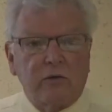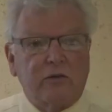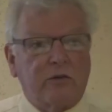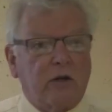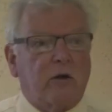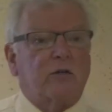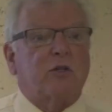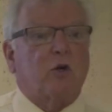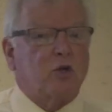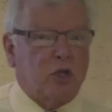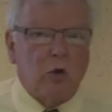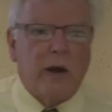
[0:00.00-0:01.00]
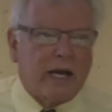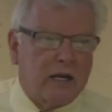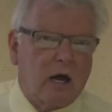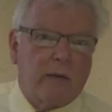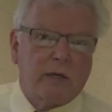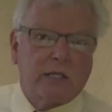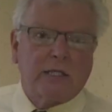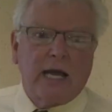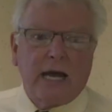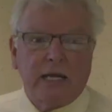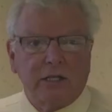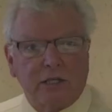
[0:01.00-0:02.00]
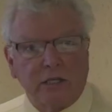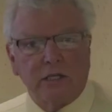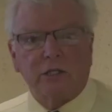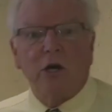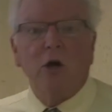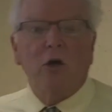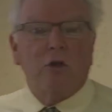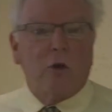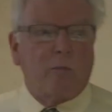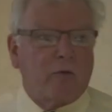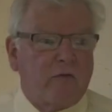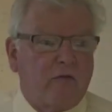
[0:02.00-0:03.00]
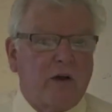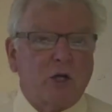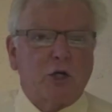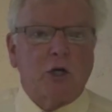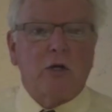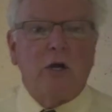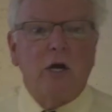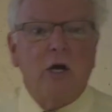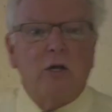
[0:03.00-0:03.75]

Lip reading: socioeconomic status is, their profession,